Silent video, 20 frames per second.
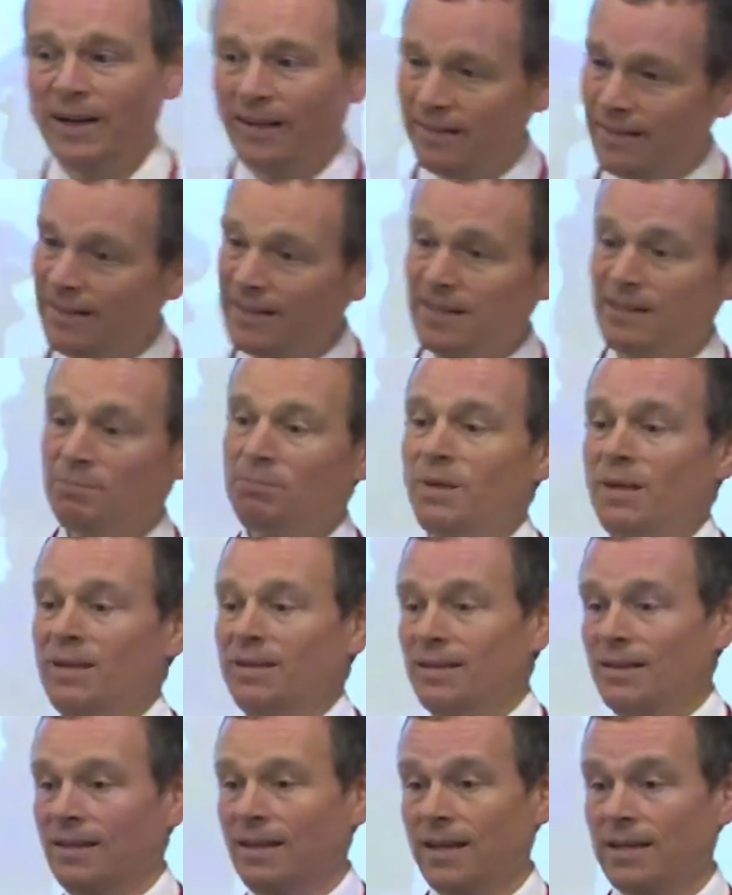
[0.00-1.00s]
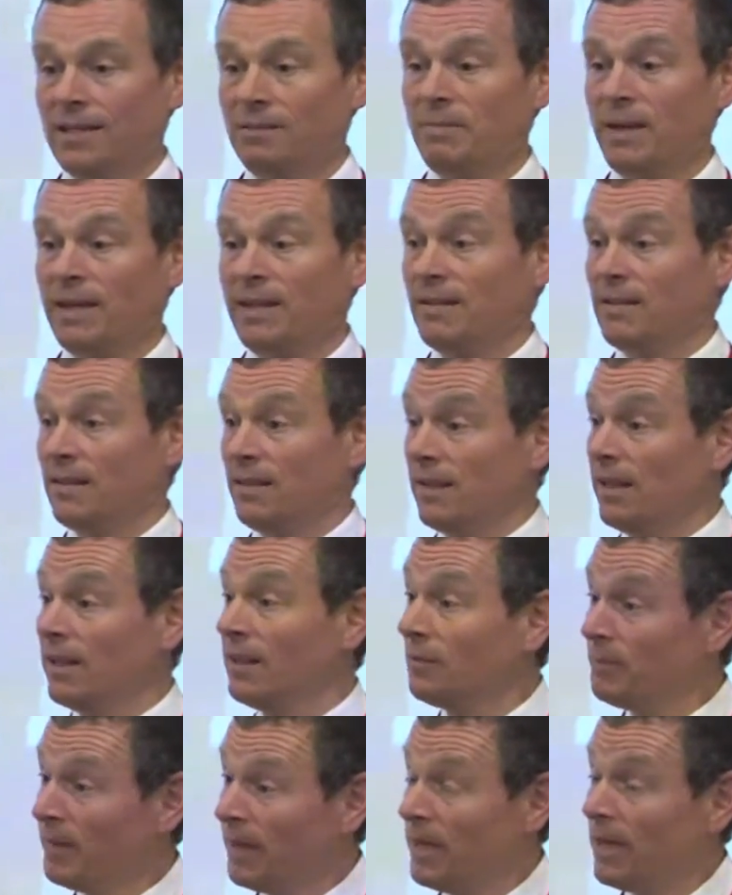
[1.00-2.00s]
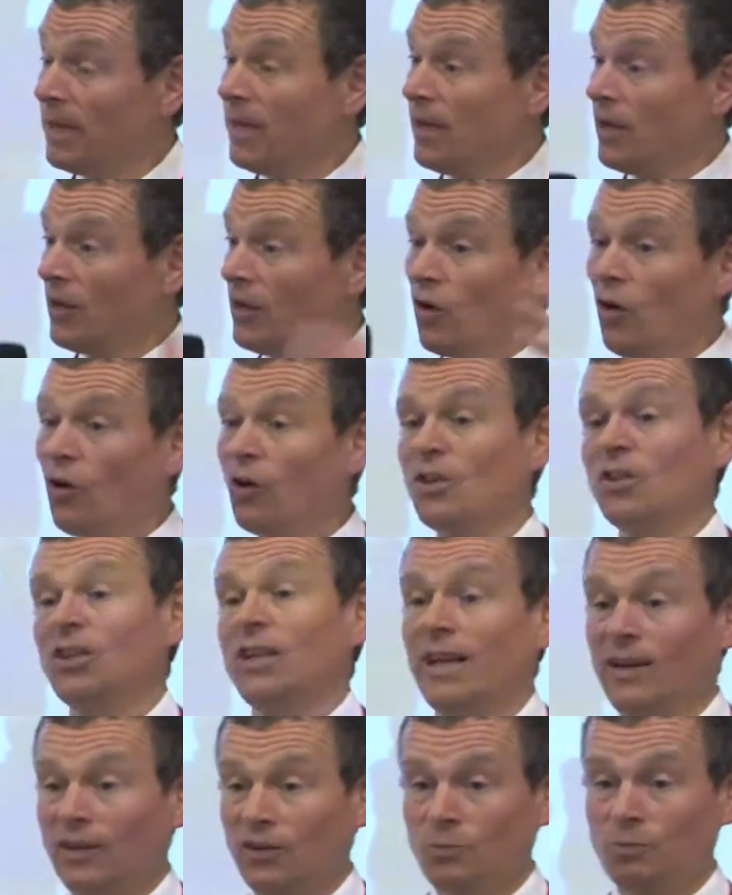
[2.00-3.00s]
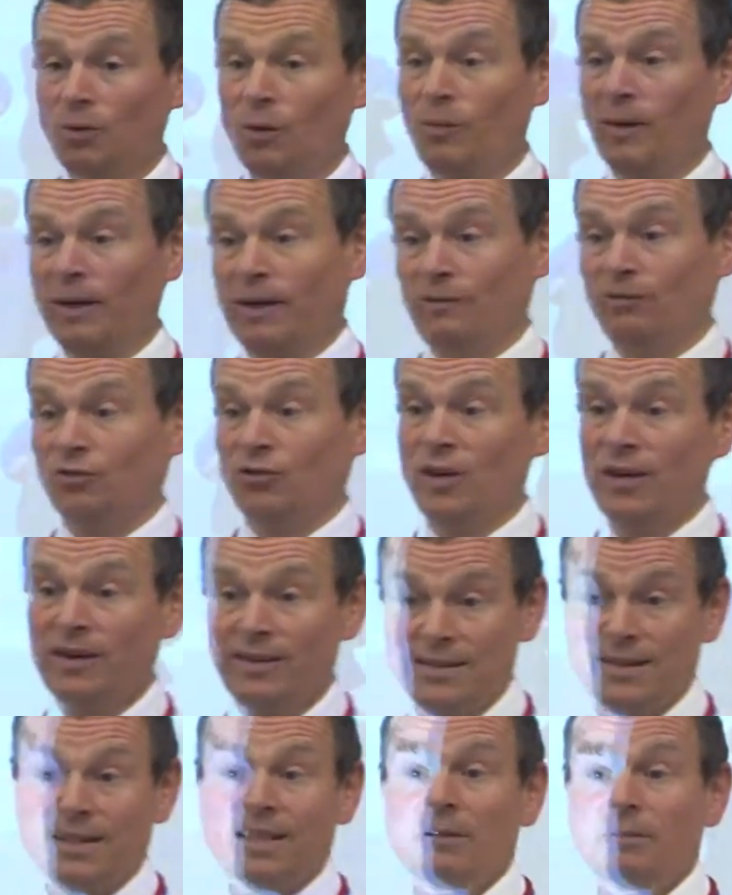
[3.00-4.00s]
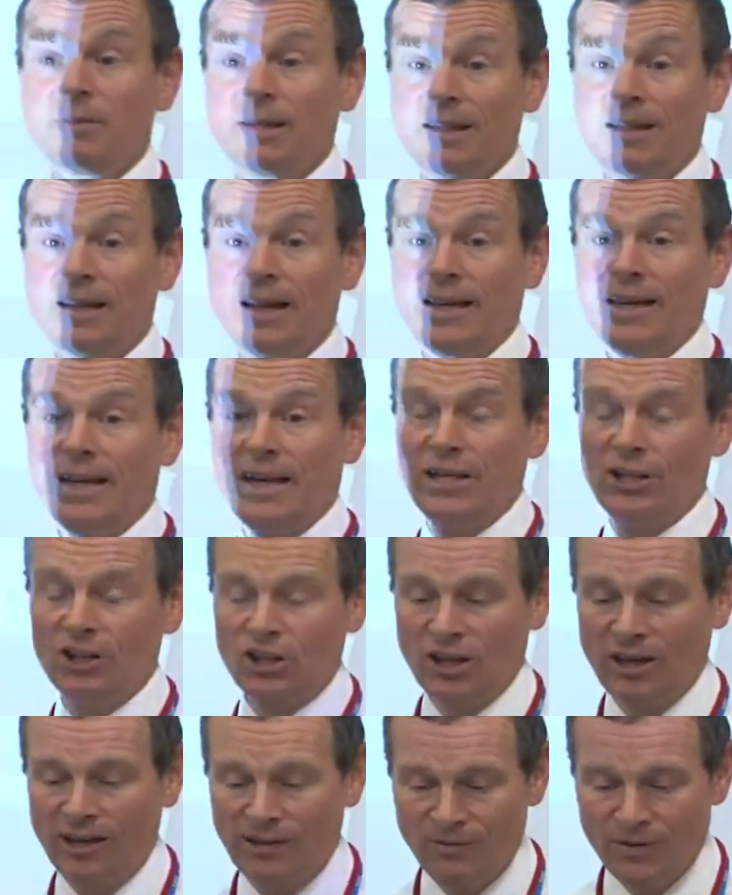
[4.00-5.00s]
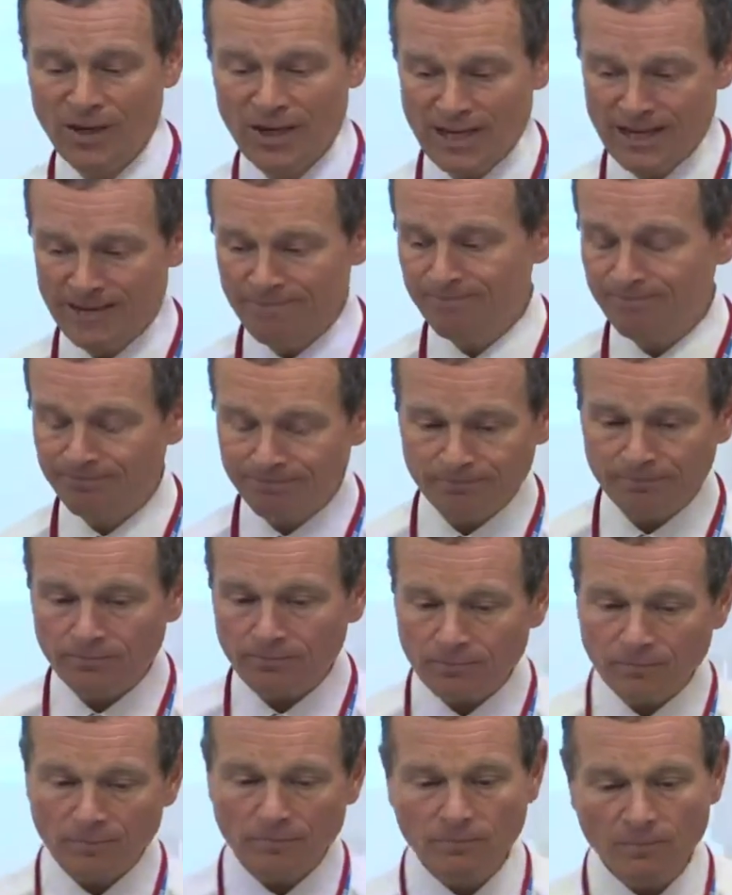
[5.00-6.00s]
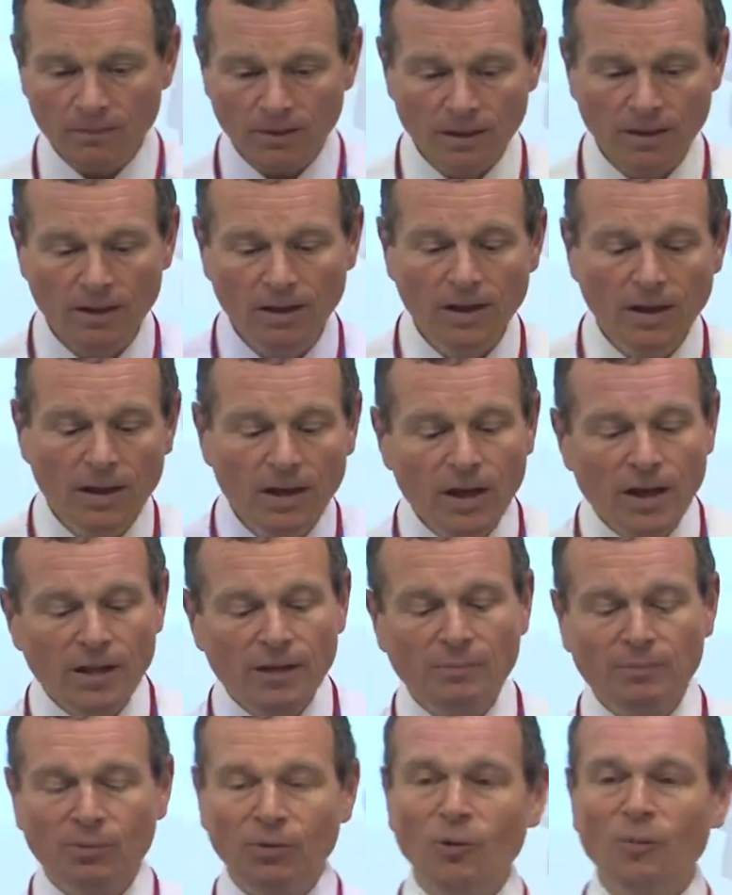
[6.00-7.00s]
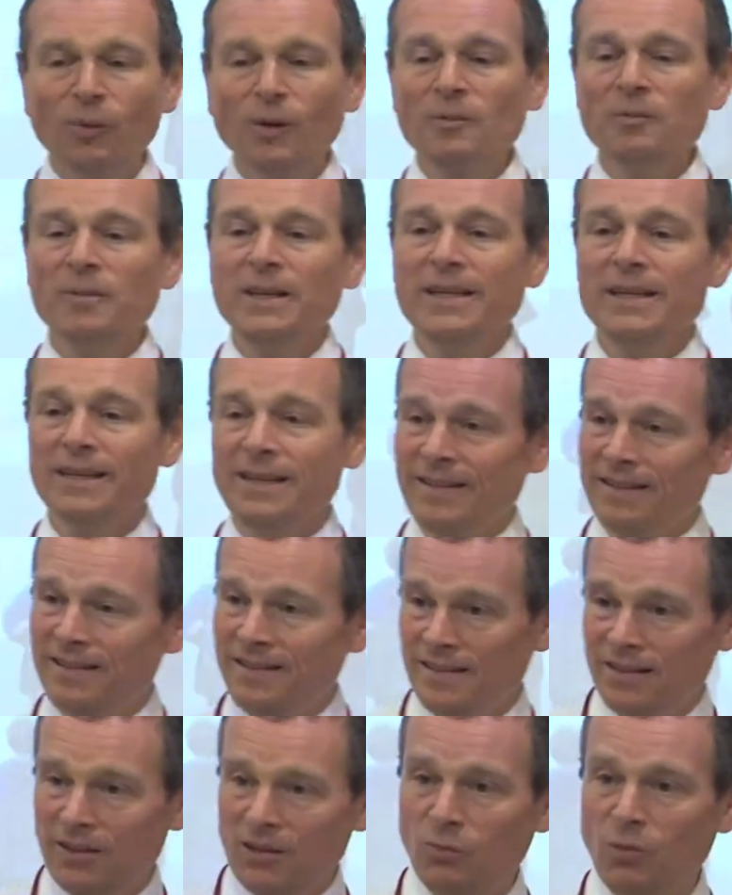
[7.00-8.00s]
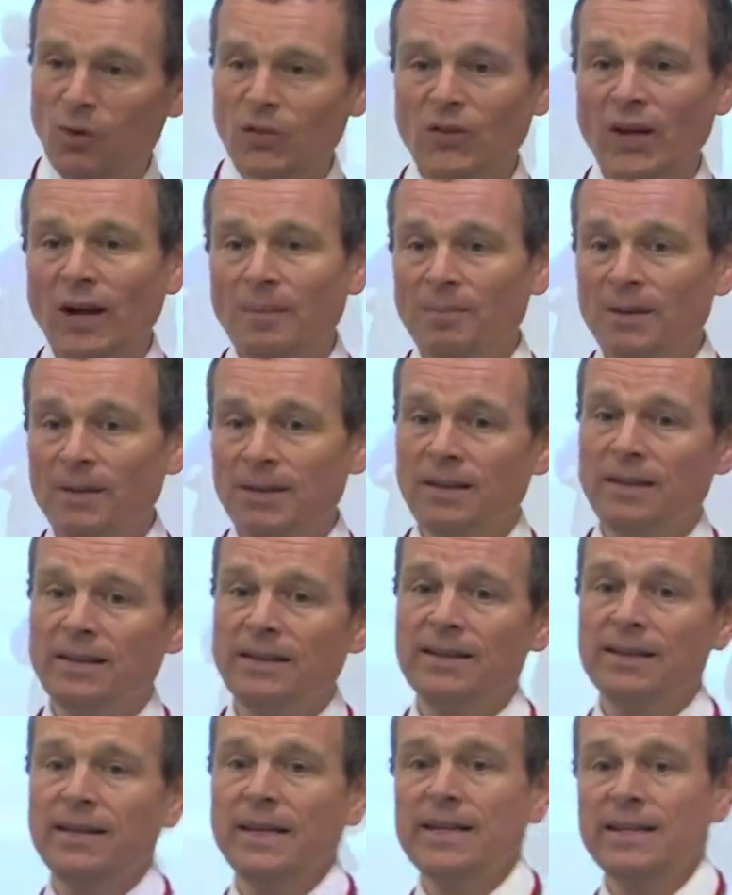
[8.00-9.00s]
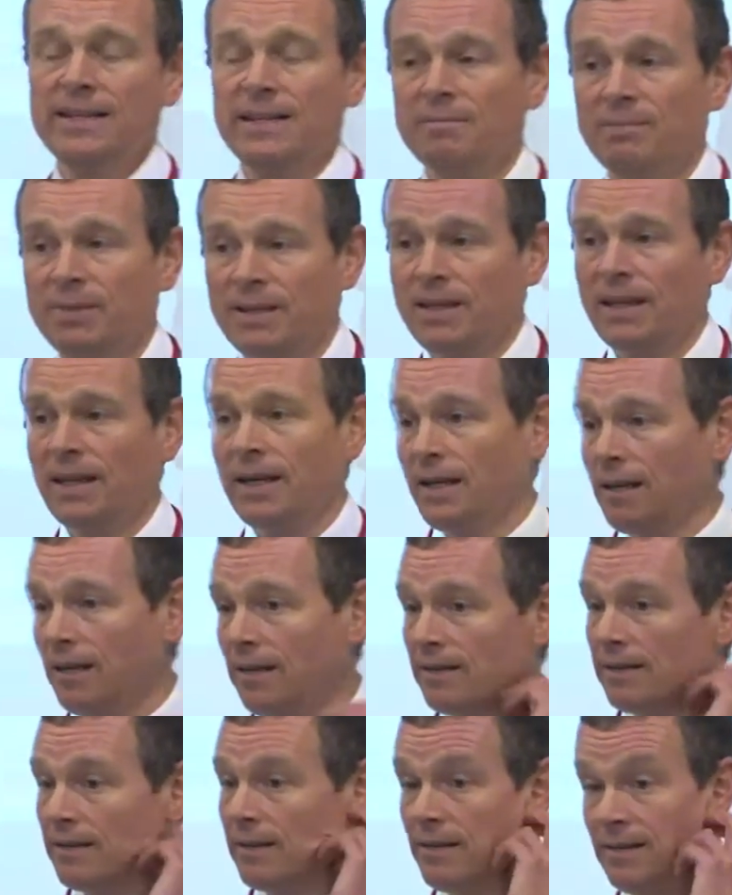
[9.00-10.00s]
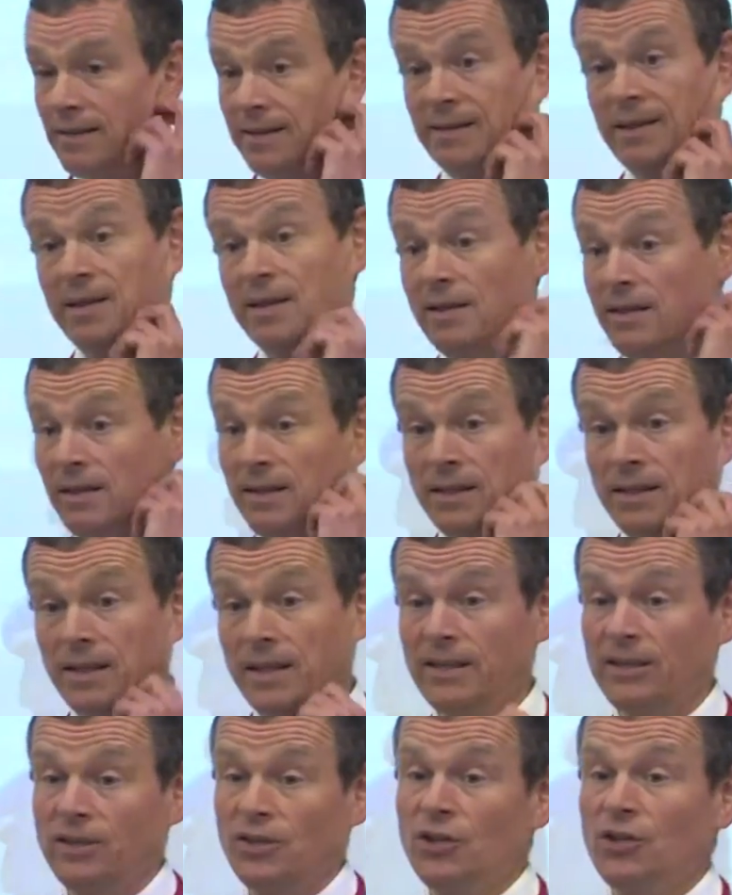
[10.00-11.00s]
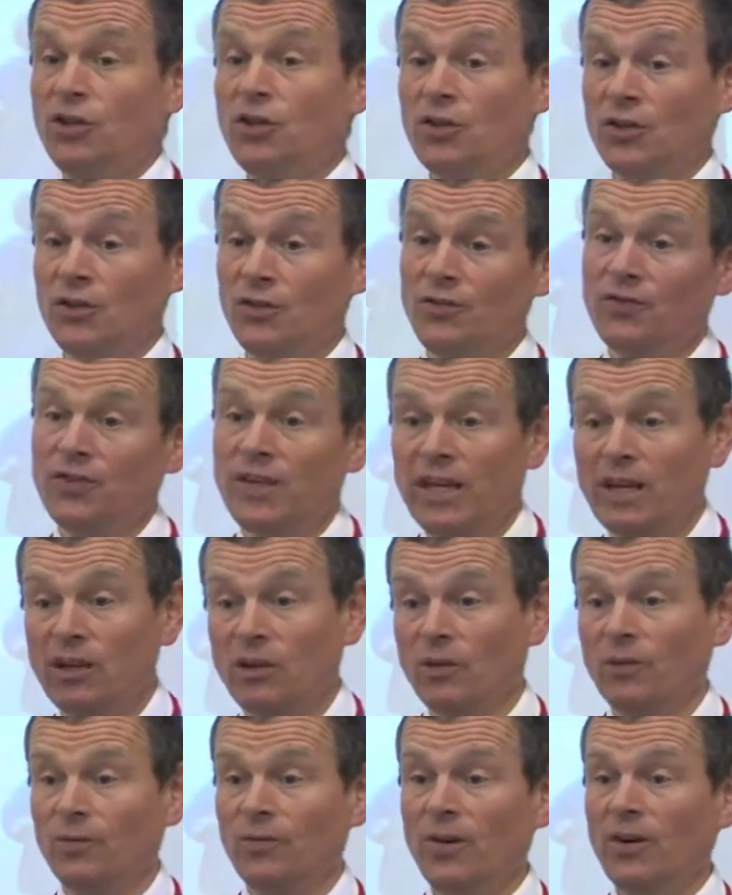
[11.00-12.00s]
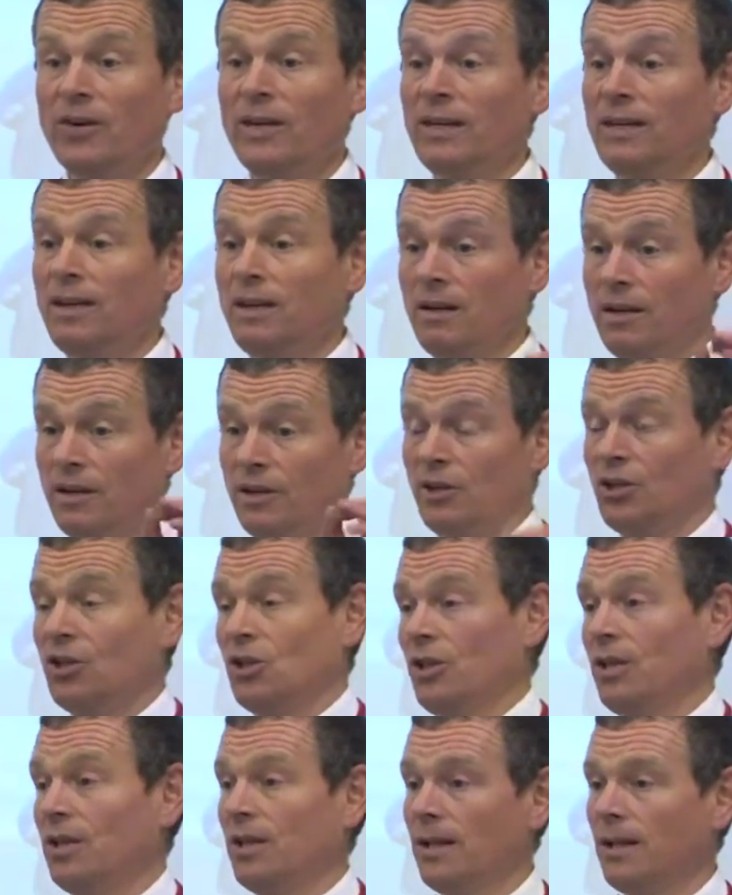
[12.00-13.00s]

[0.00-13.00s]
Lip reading: and this is personalised medicine, and it'll be cocktails probably of drugs, a little bit like HIV. The problem is that what's happened in the States in particular is that certain institutions have taken on very large